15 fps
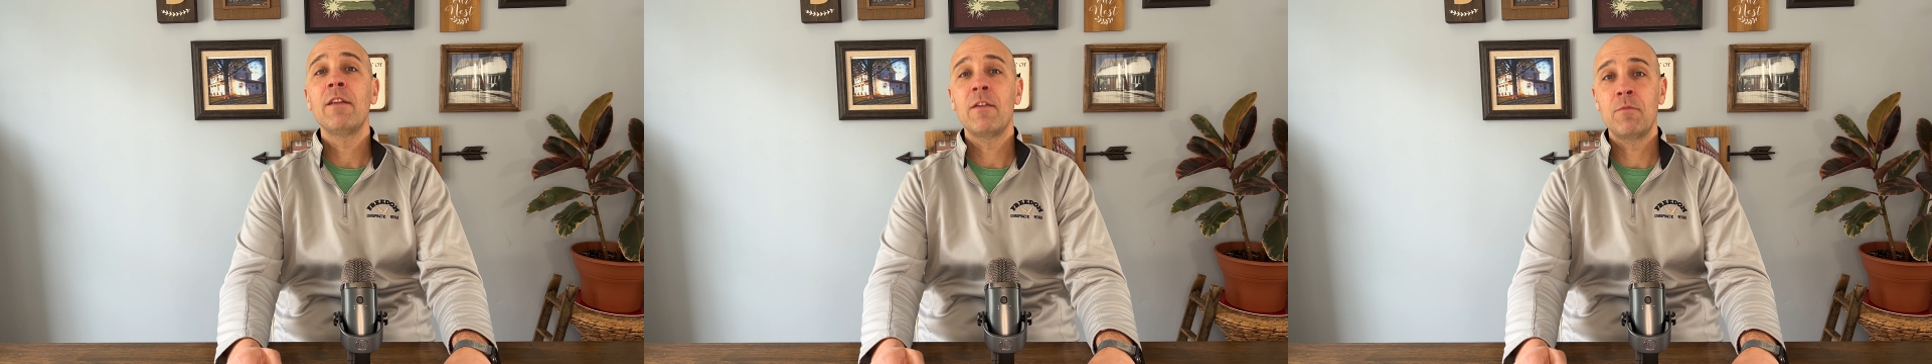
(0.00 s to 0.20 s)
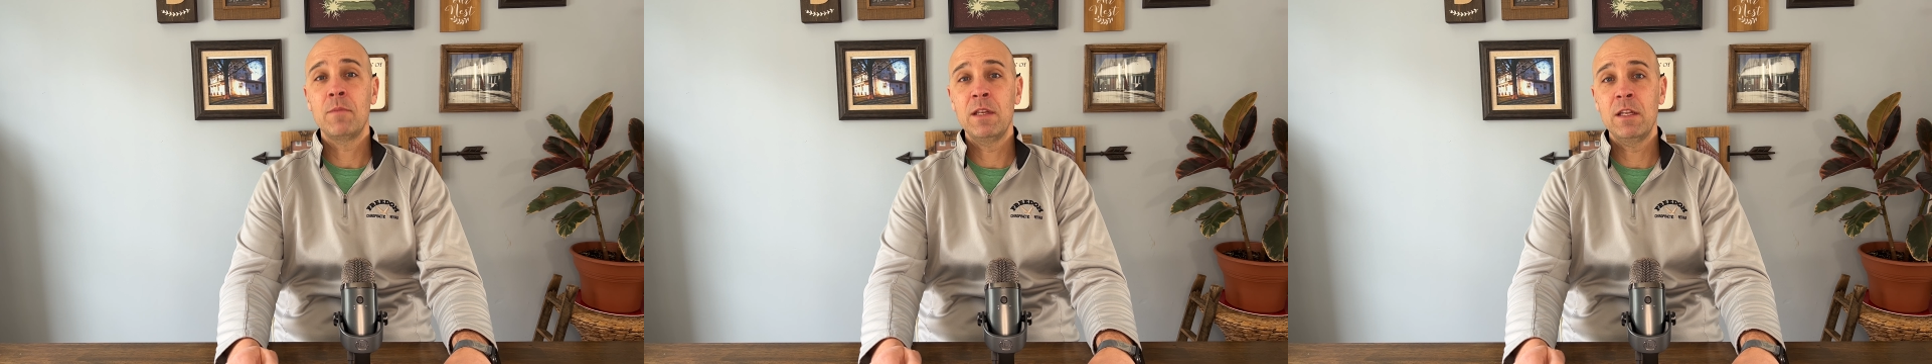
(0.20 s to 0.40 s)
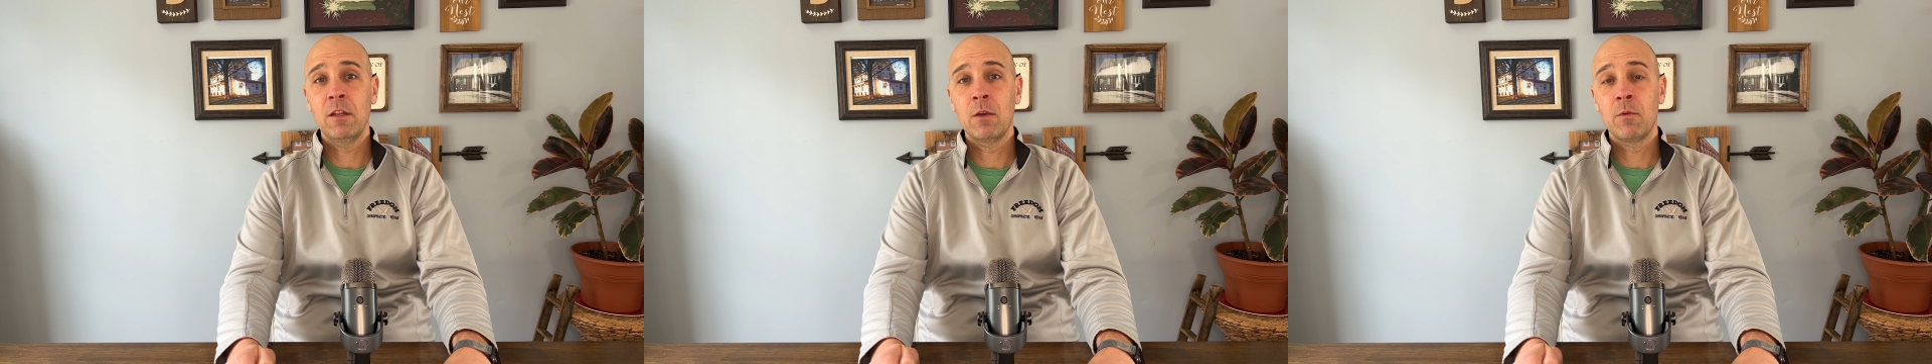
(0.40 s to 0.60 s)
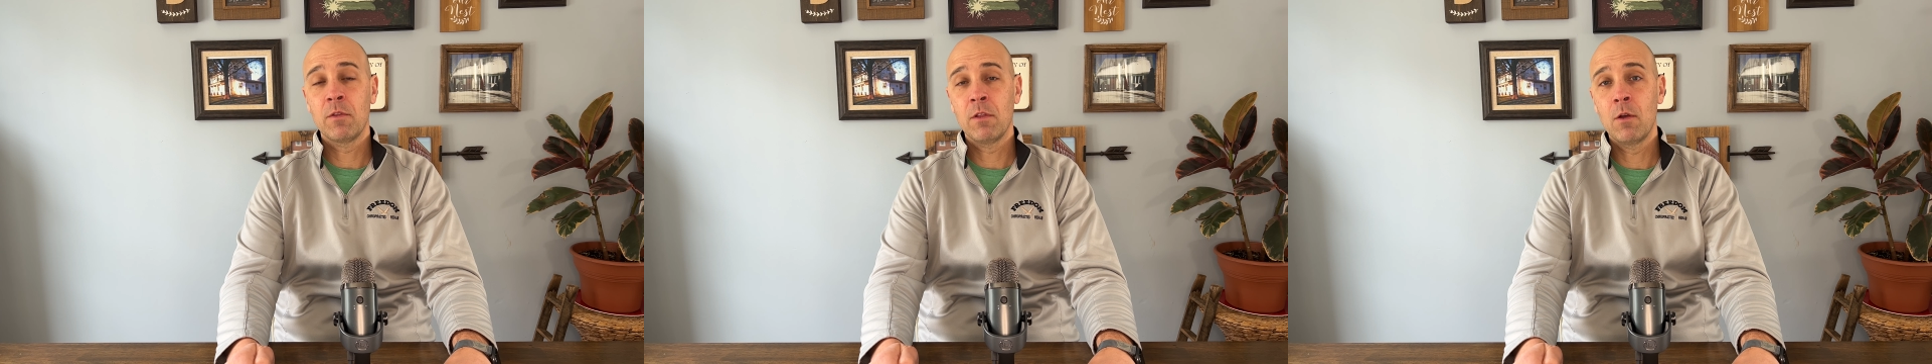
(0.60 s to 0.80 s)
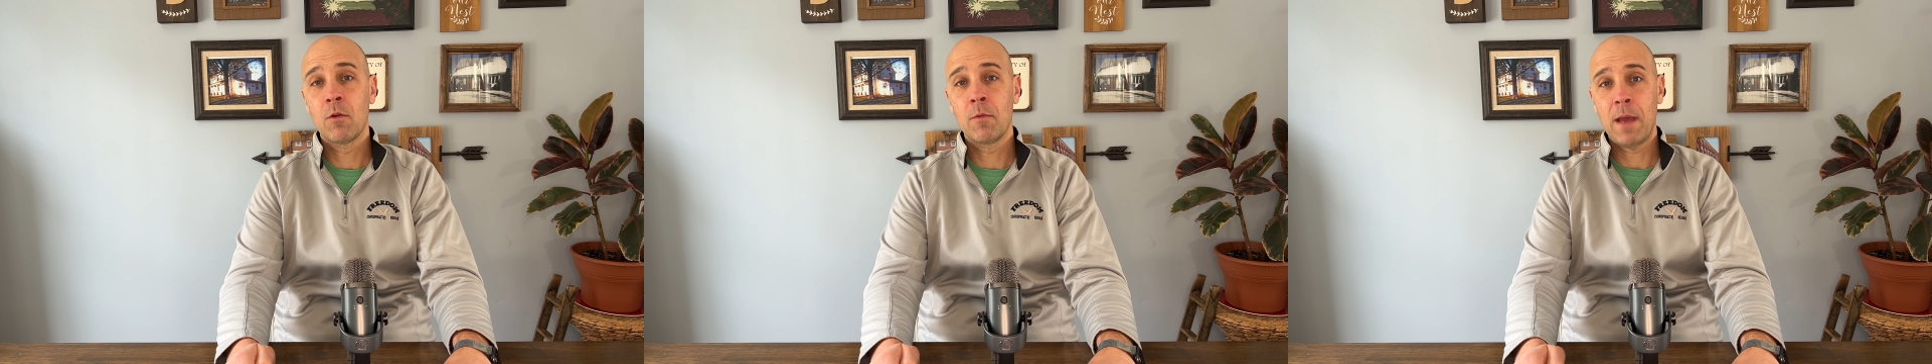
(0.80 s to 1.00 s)
have been dealing with
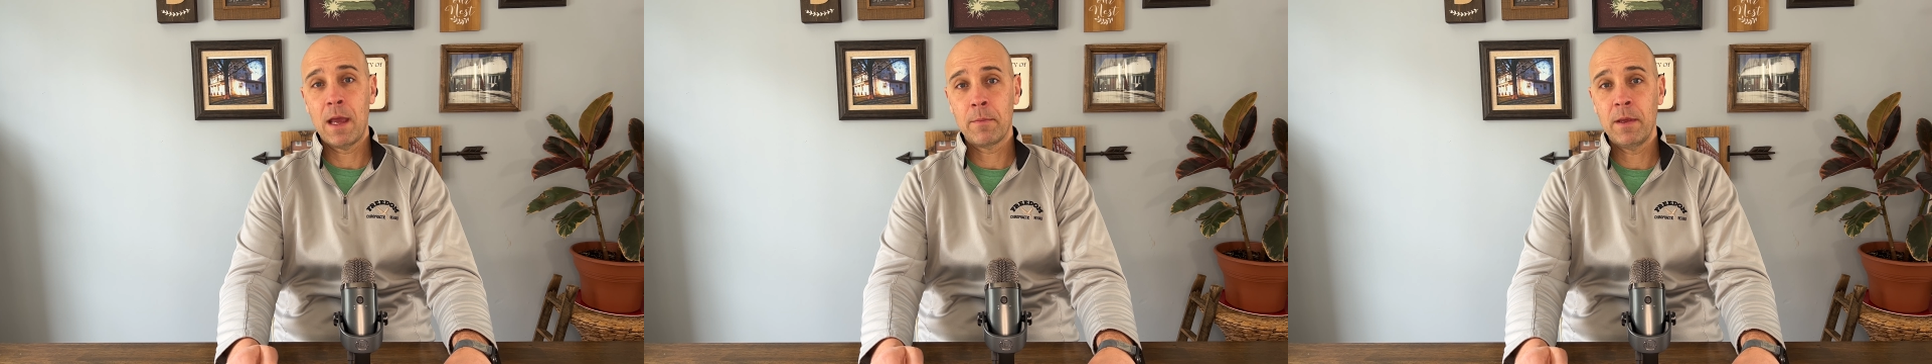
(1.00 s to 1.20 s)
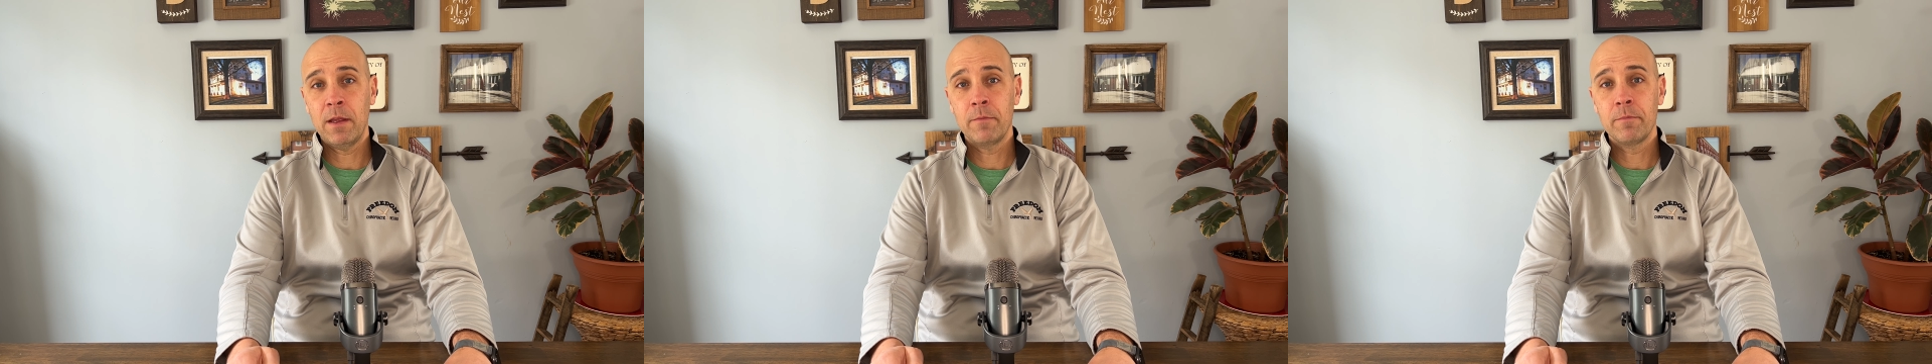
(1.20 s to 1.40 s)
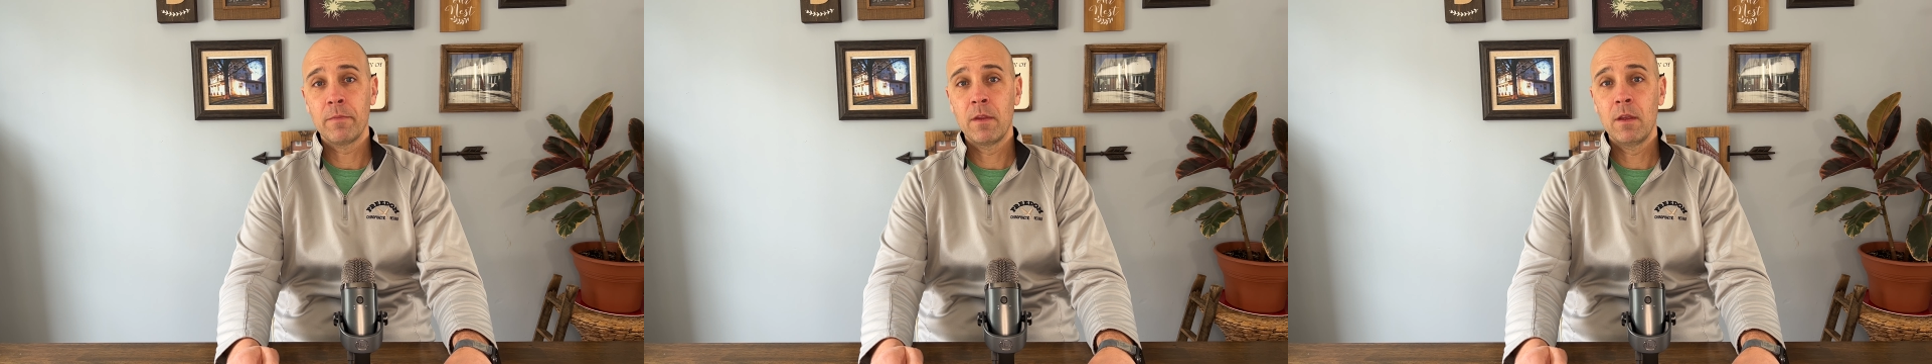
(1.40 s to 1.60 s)
lower back pain.